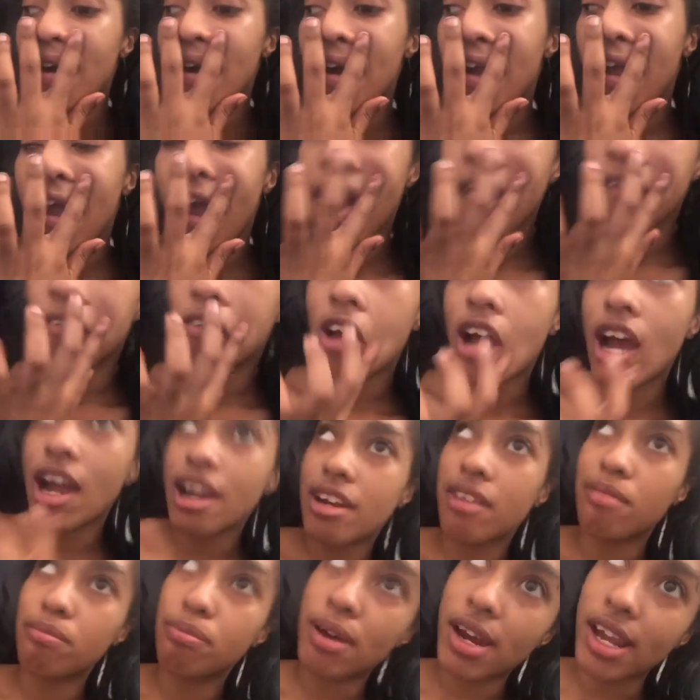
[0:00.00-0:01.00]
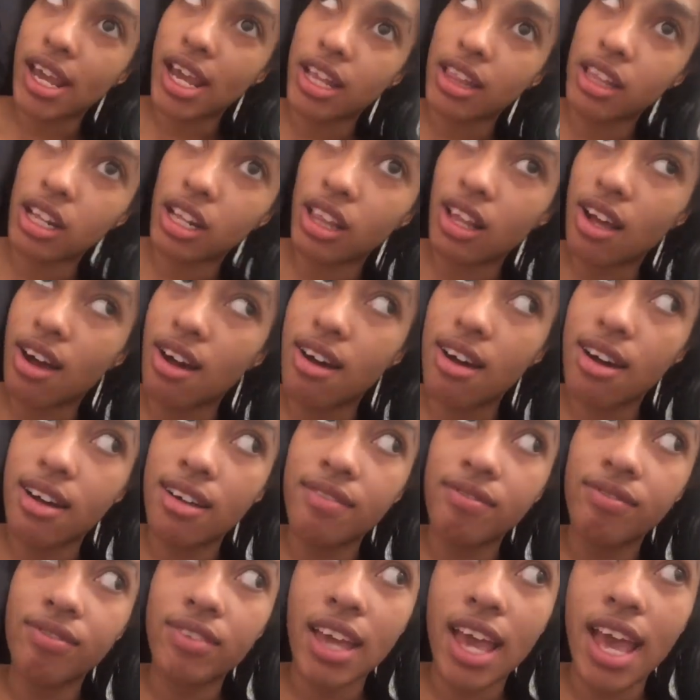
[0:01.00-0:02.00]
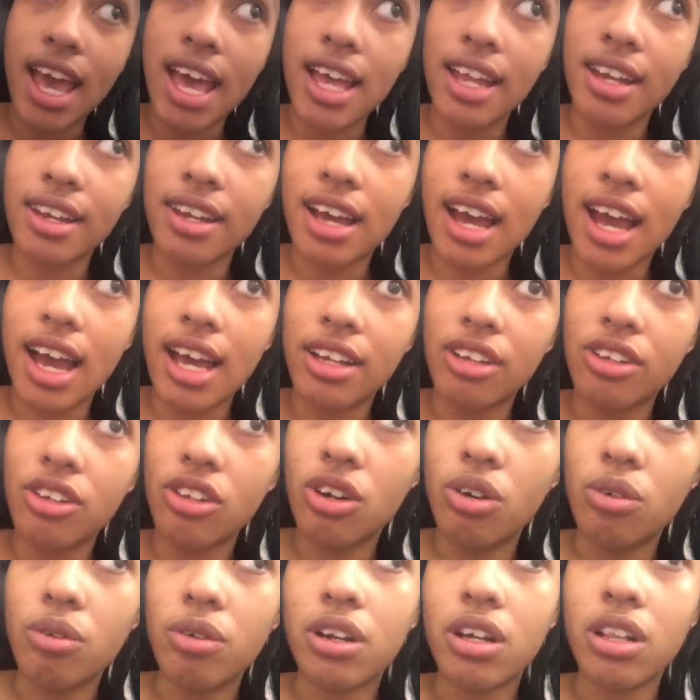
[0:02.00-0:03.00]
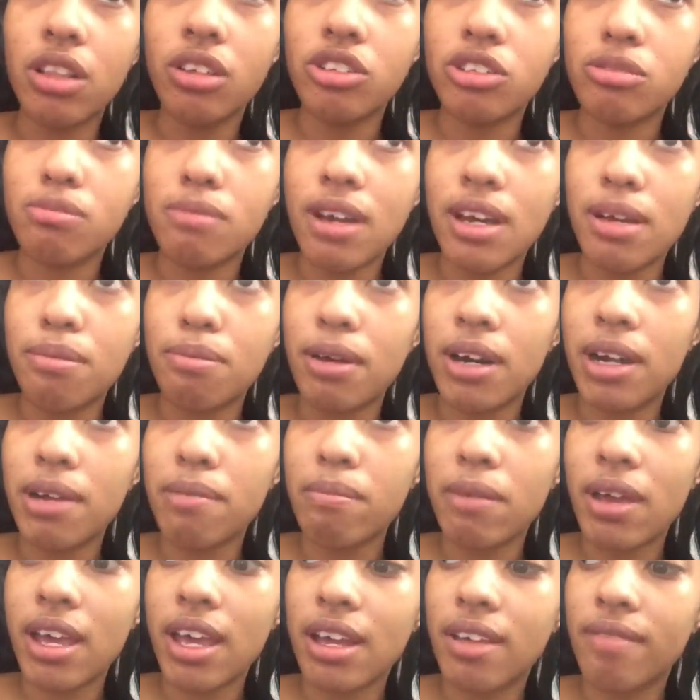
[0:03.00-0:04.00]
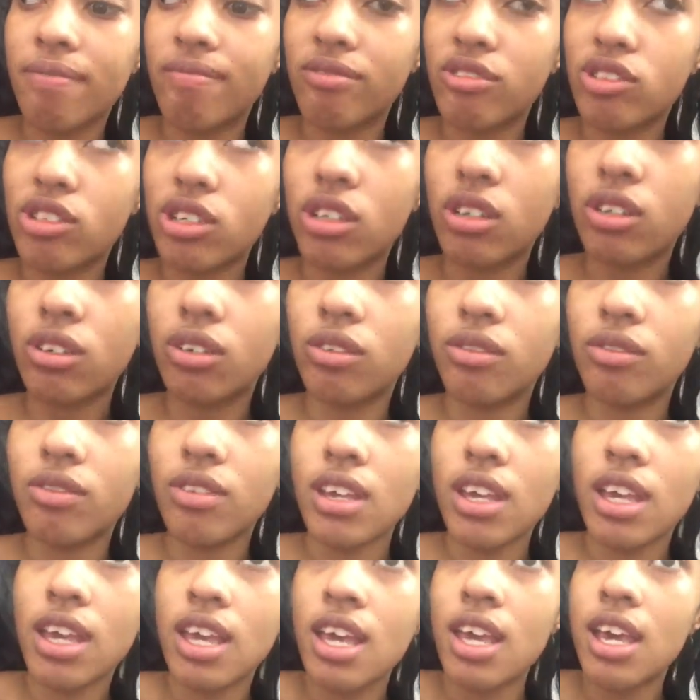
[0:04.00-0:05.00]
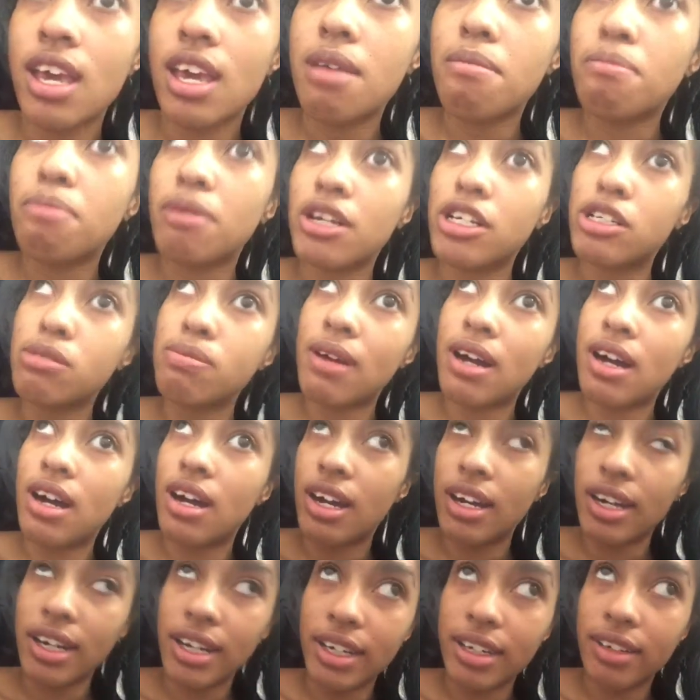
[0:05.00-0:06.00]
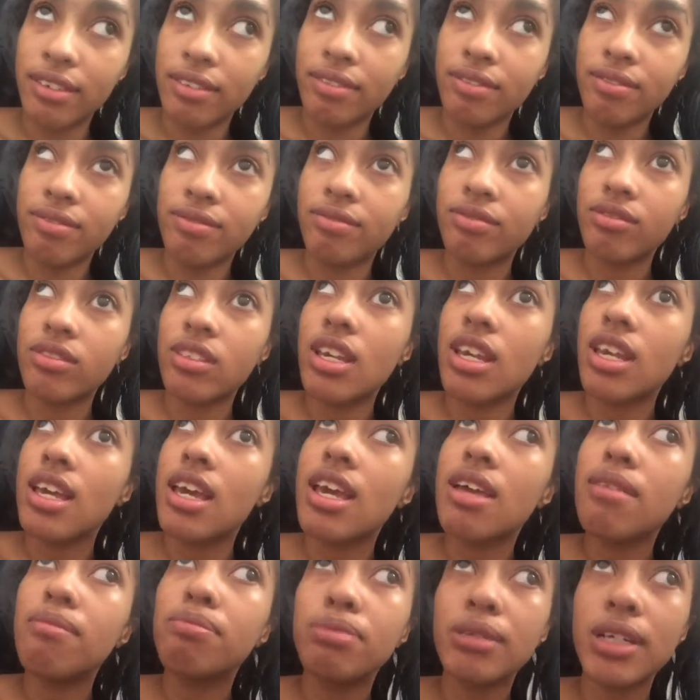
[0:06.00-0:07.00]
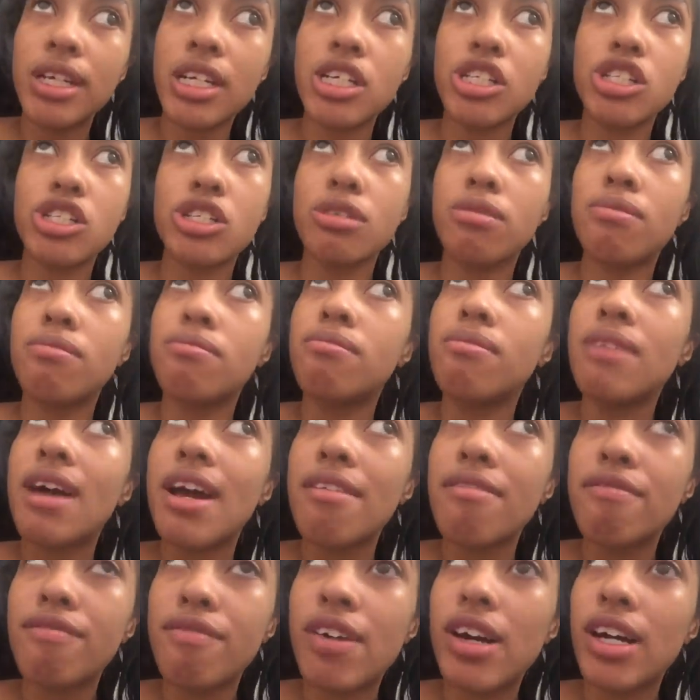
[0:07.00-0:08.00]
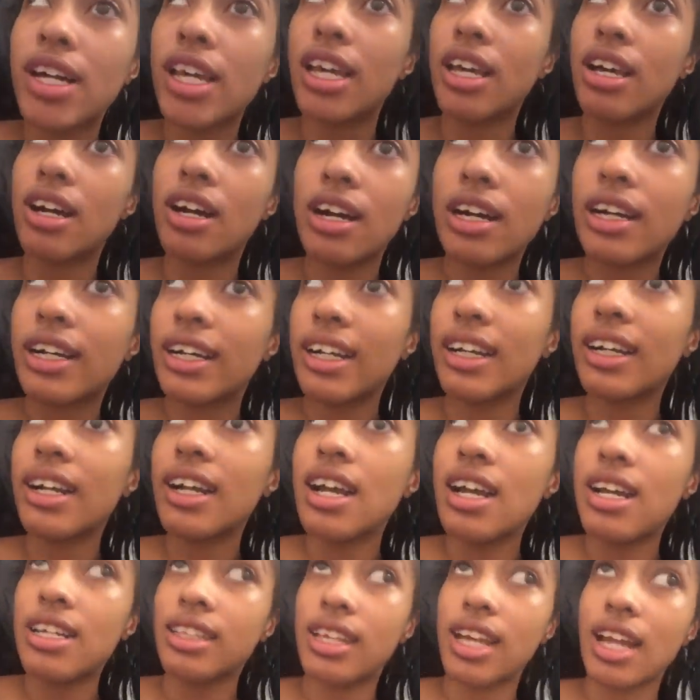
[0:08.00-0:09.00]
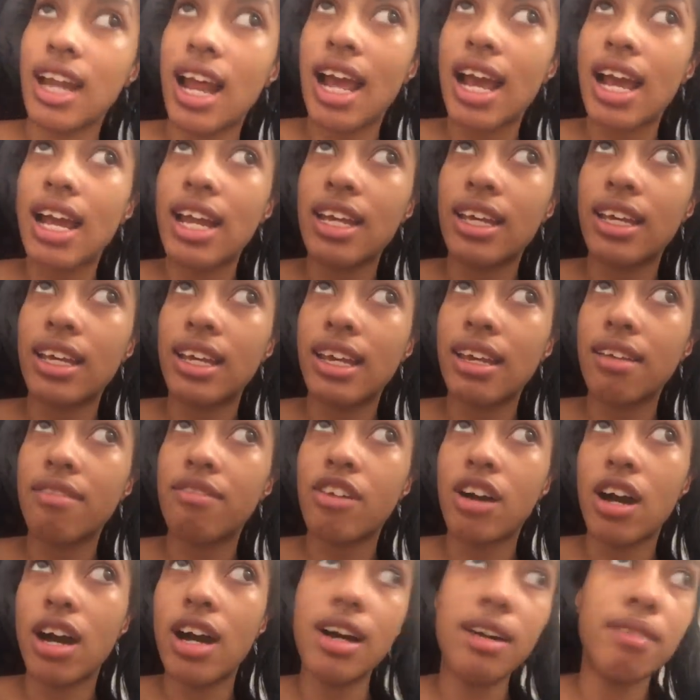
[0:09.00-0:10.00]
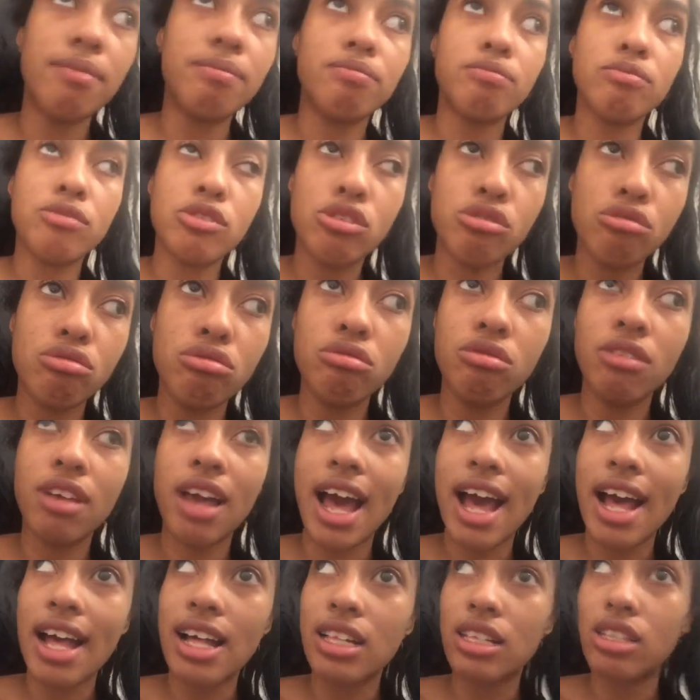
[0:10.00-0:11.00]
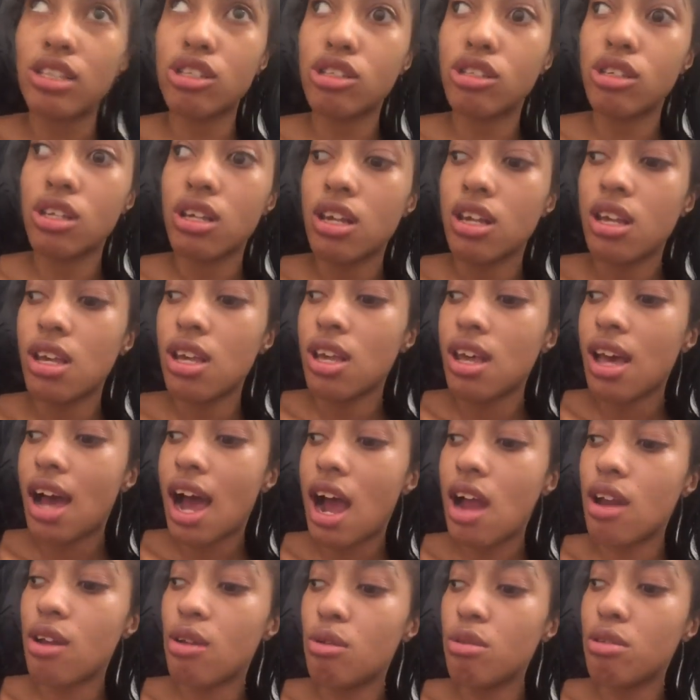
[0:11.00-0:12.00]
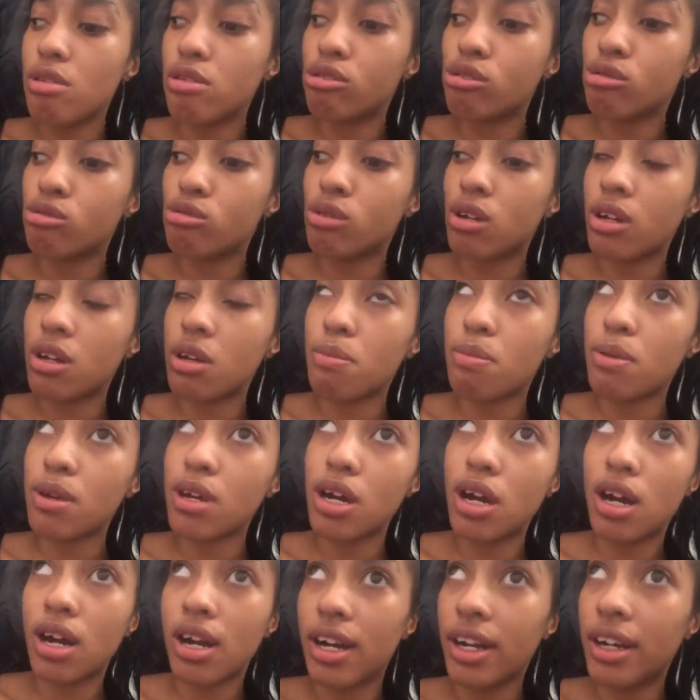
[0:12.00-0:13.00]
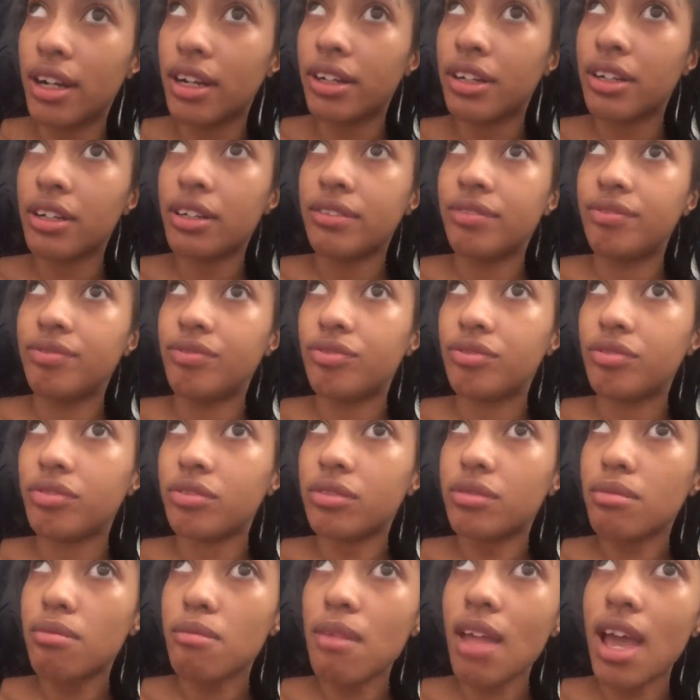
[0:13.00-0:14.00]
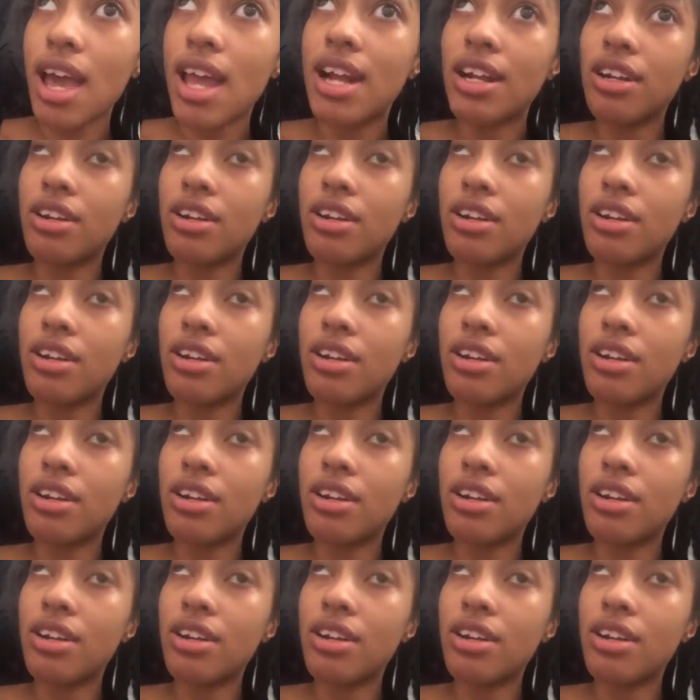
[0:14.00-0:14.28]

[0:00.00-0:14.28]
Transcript: I'm kind of breaking the law, and I don't want to lose my apartment. So it breaks my heart. It breaks my fucking heart that I gotta give up 2 cats. I knew this was gonna be hard, and I know